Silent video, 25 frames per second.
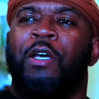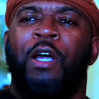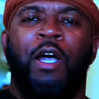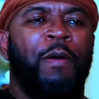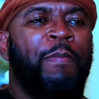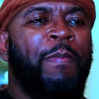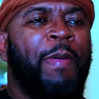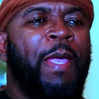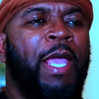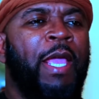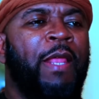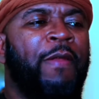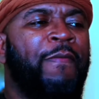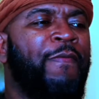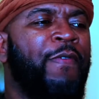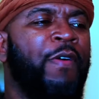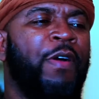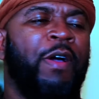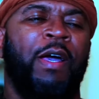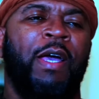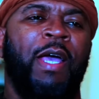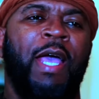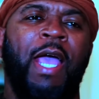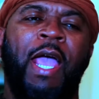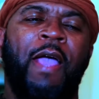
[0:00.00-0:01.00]
a man
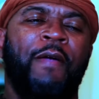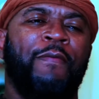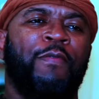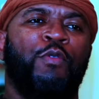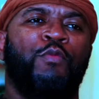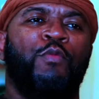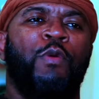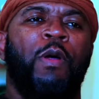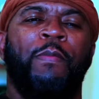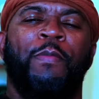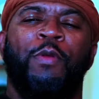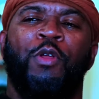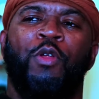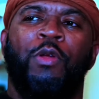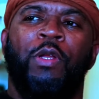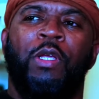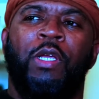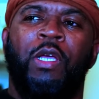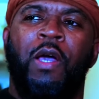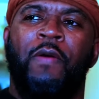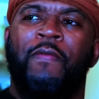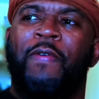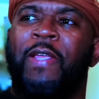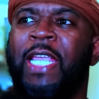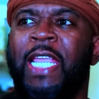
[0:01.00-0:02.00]
for having a woman on the
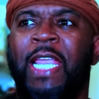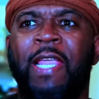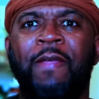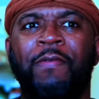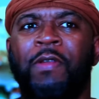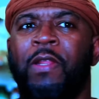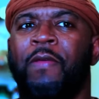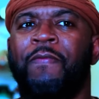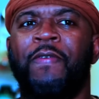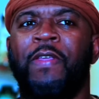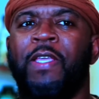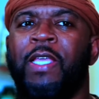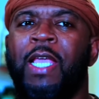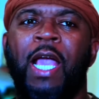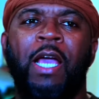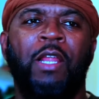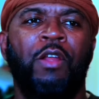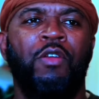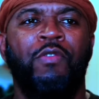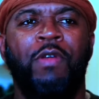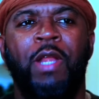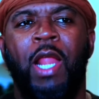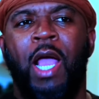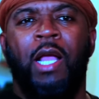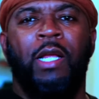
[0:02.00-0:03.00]
cover, even if he got
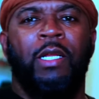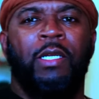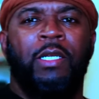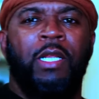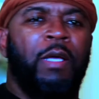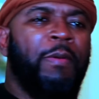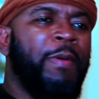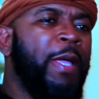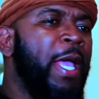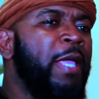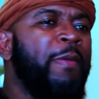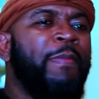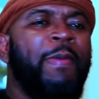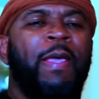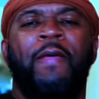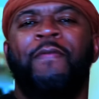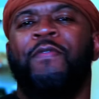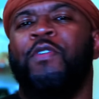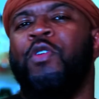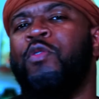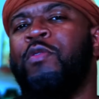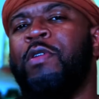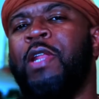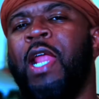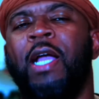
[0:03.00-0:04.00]
her knocked up. Hey, man, if
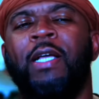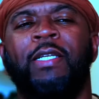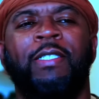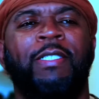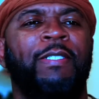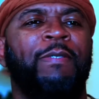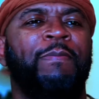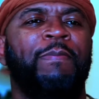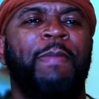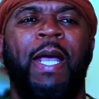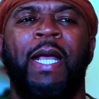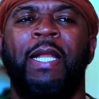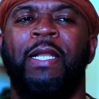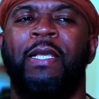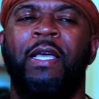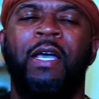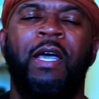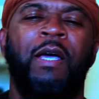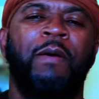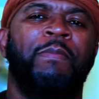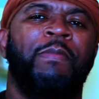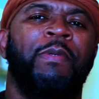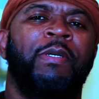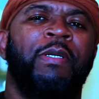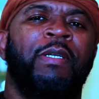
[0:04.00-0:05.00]
you knock somebody
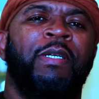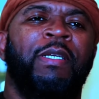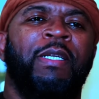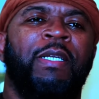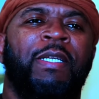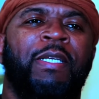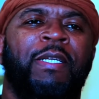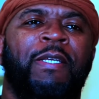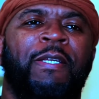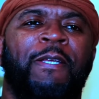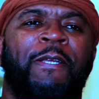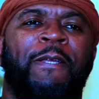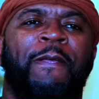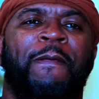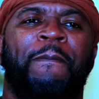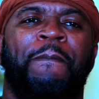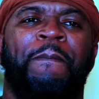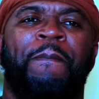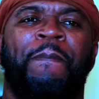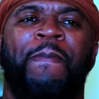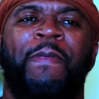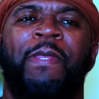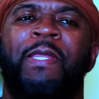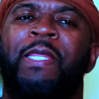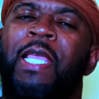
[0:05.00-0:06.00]
up,
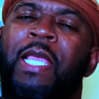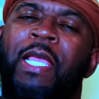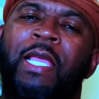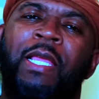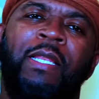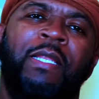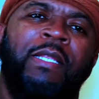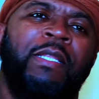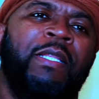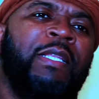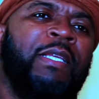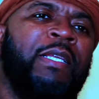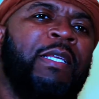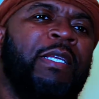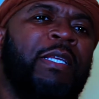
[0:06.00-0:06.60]
then